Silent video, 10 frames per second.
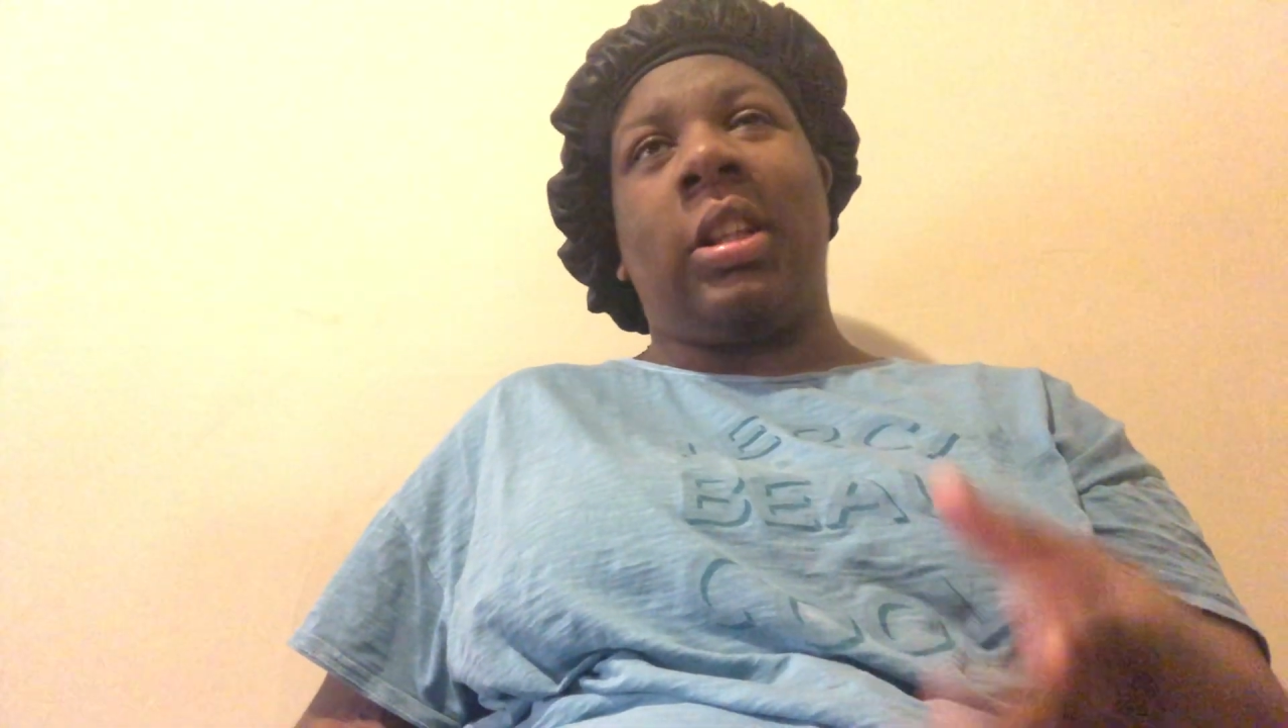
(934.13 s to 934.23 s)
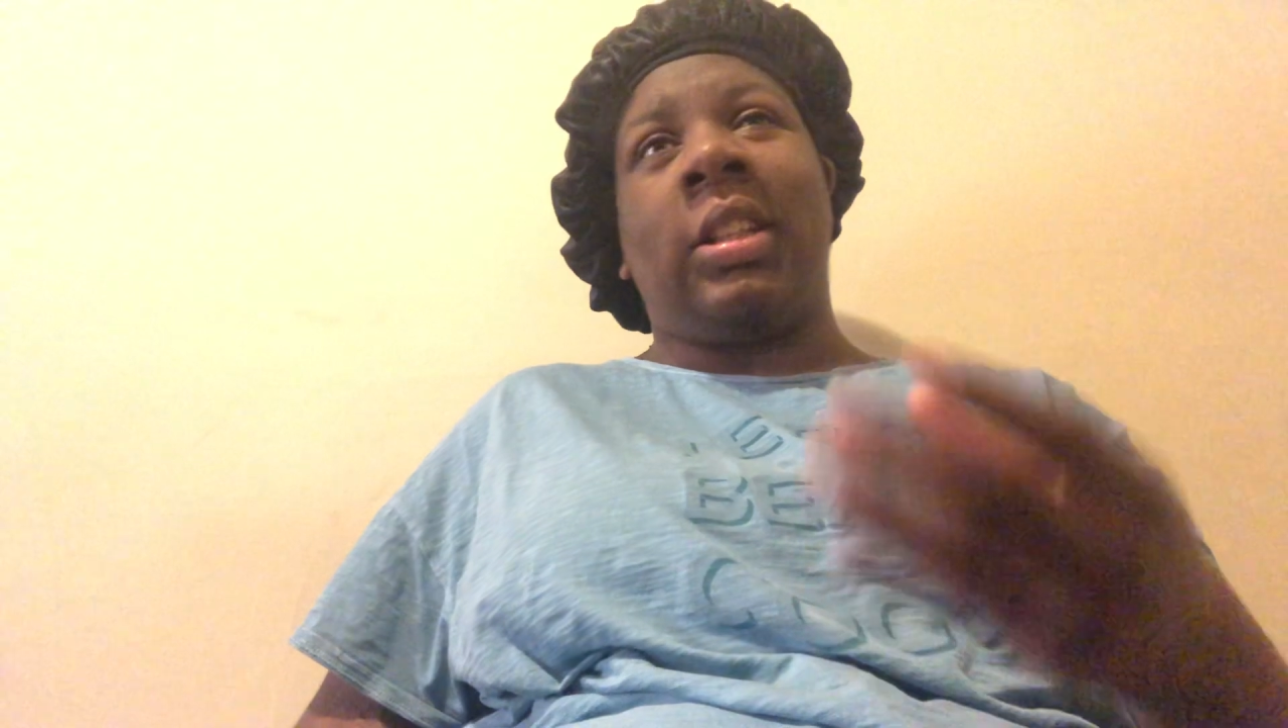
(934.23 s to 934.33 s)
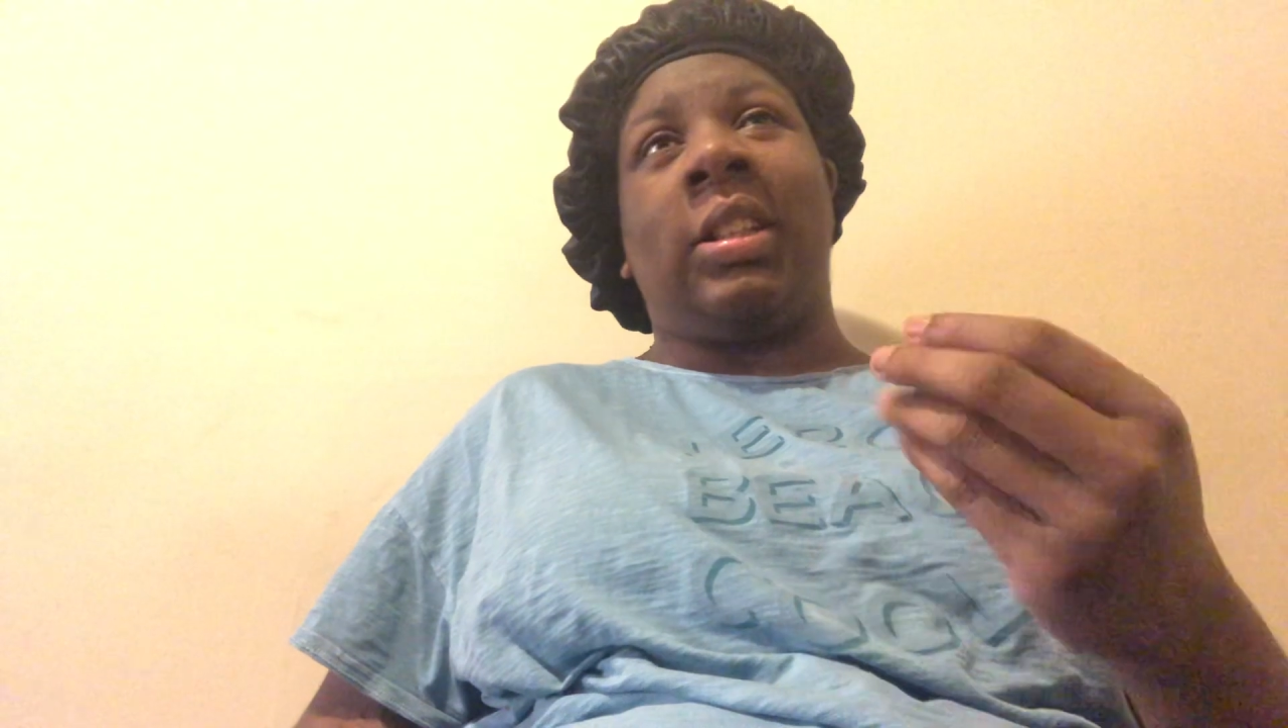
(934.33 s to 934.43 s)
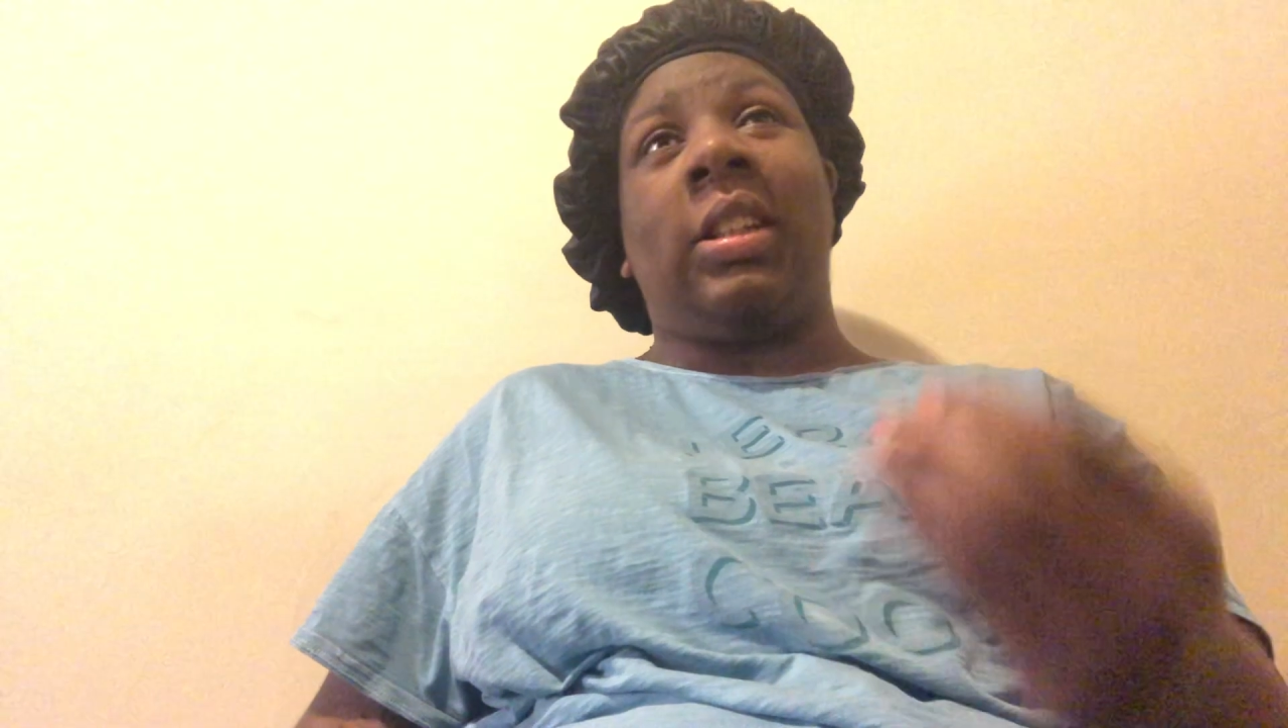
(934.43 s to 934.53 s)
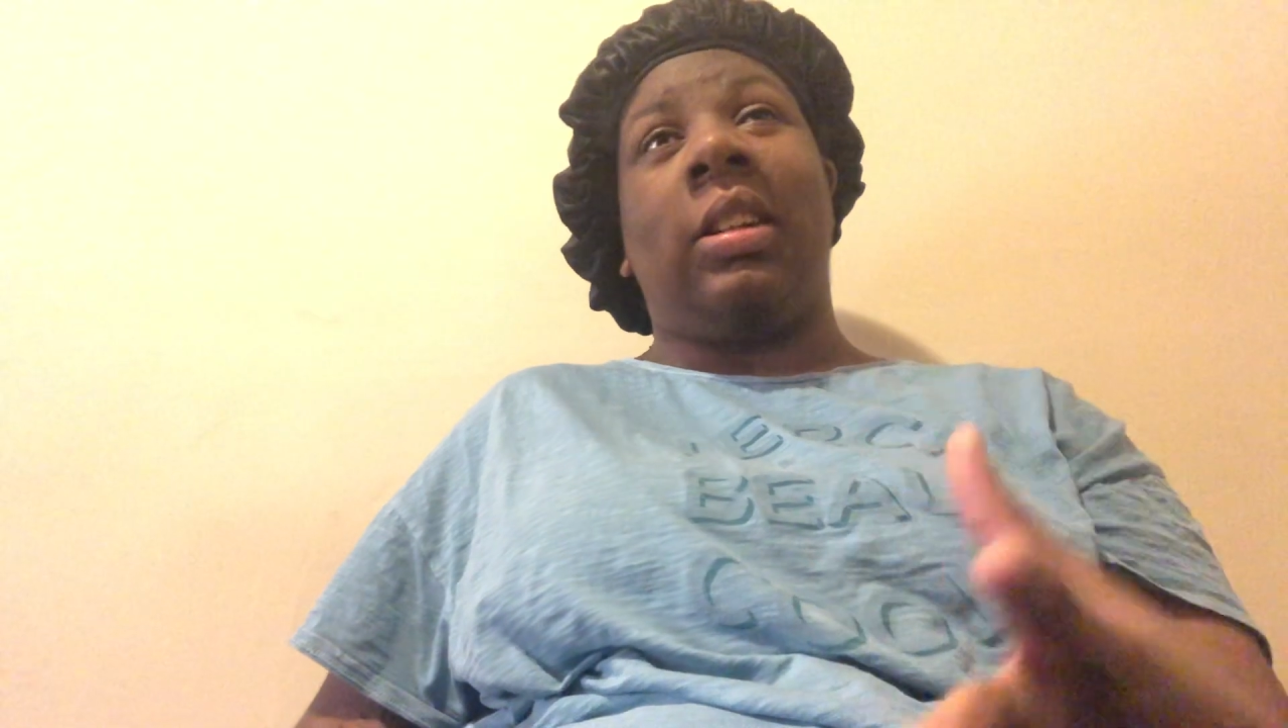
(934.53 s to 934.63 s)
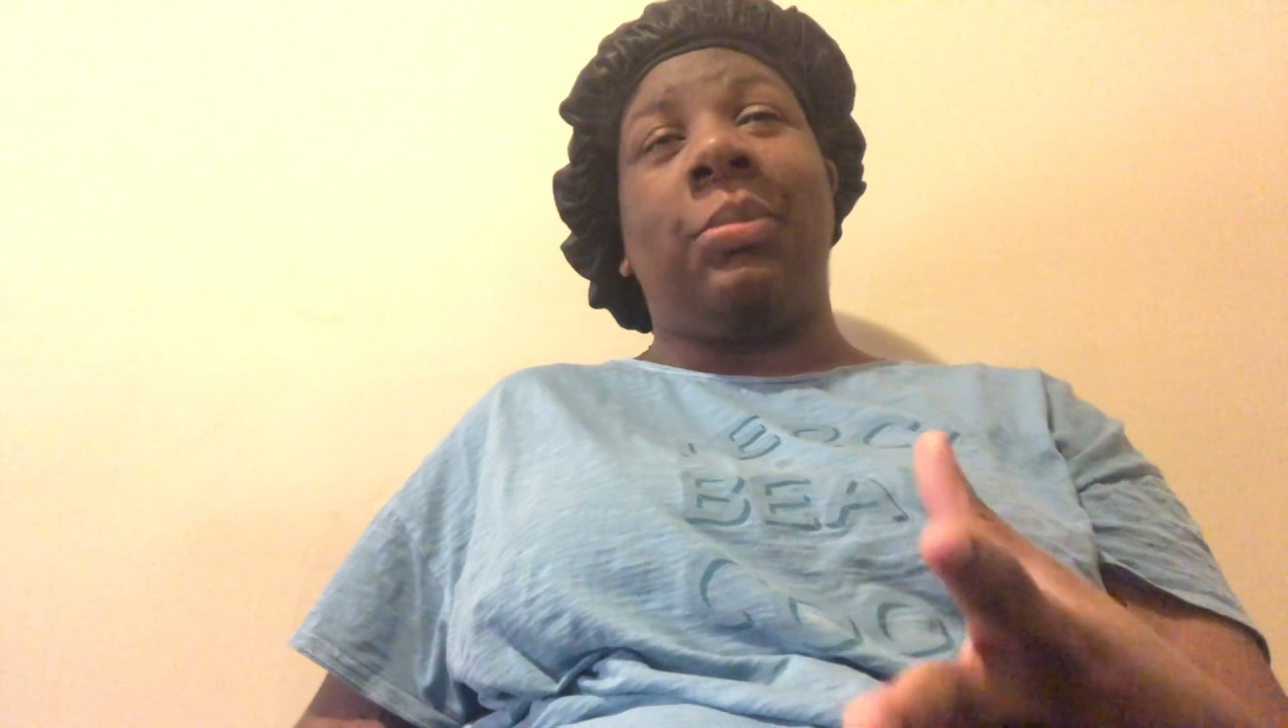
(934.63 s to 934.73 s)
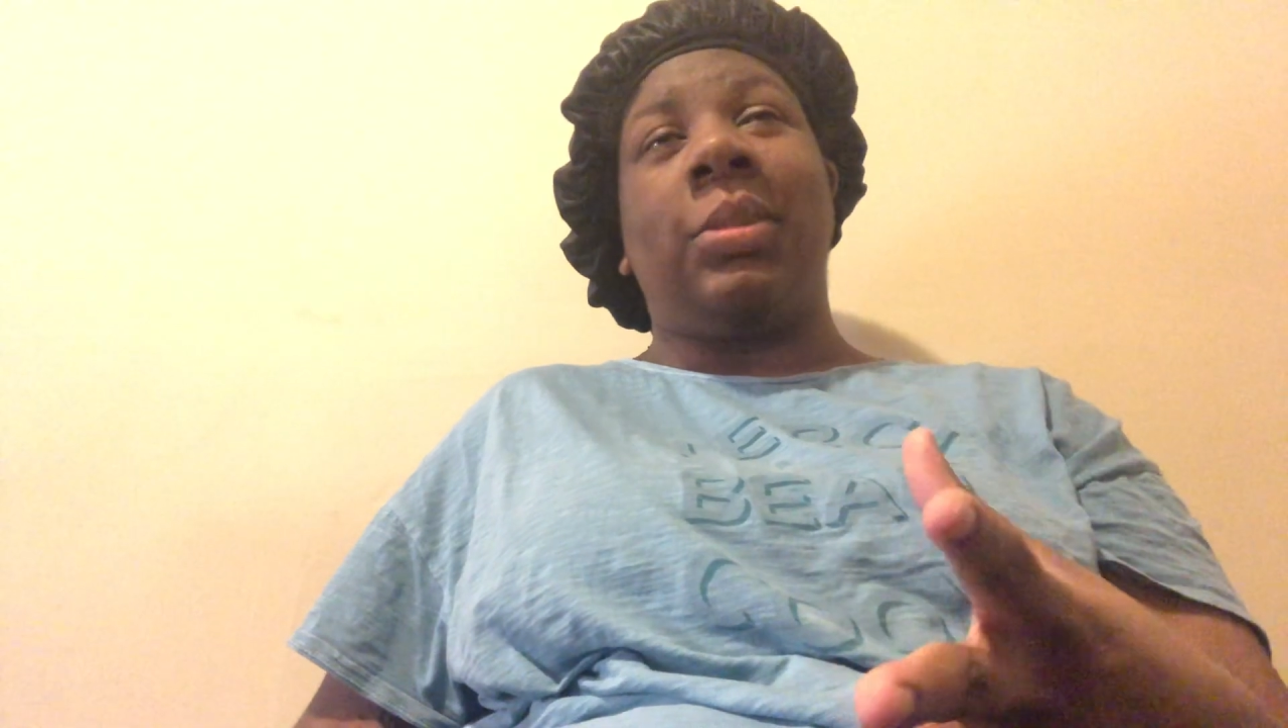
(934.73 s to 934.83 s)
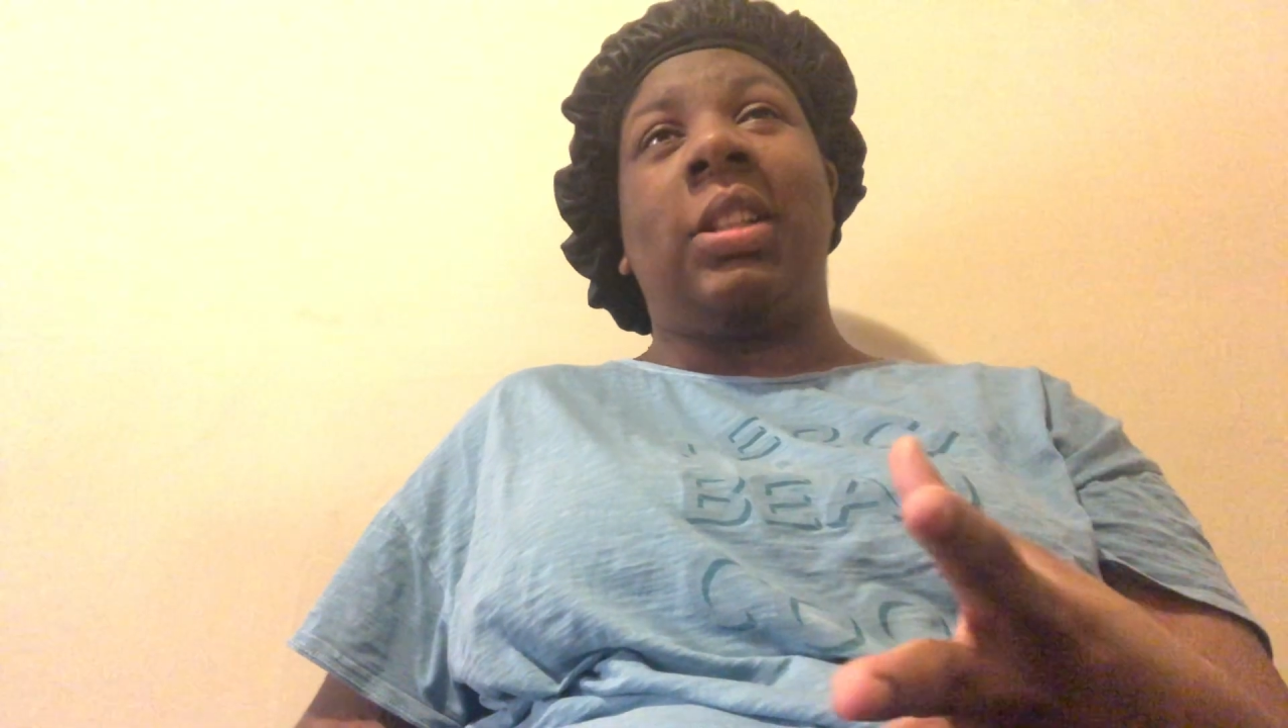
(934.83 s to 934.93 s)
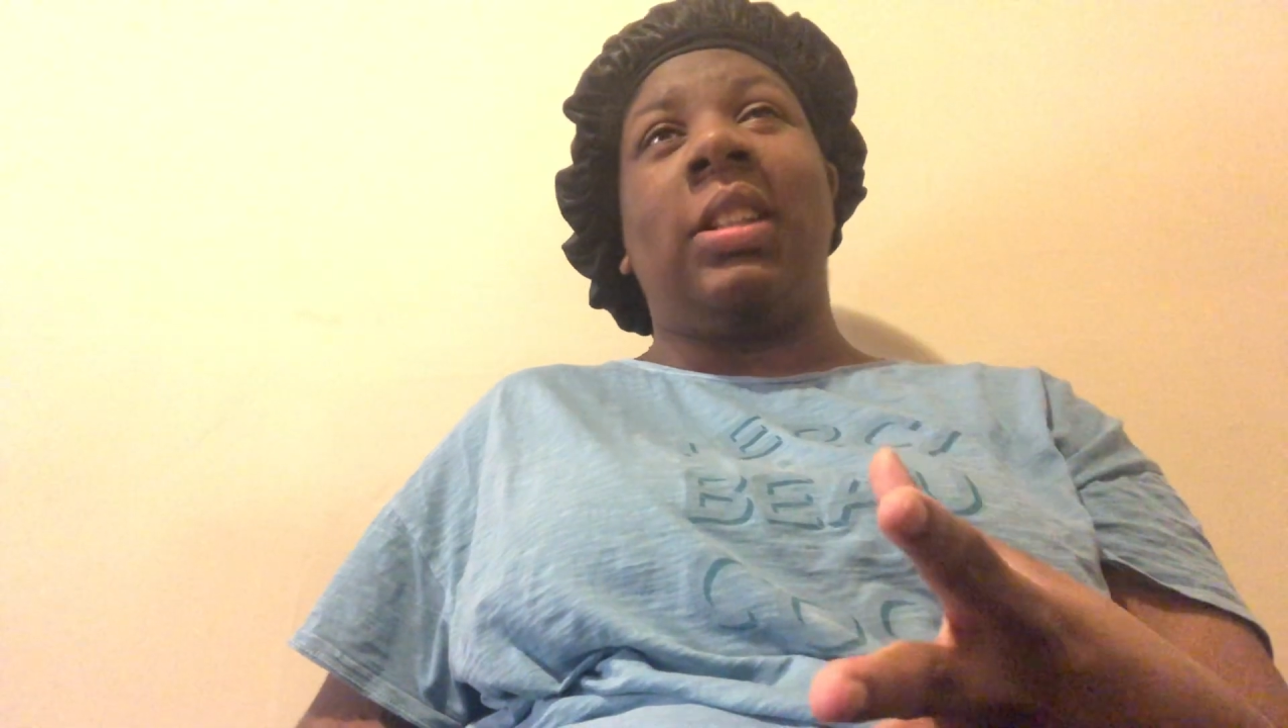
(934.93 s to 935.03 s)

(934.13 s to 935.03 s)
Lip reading: and she comes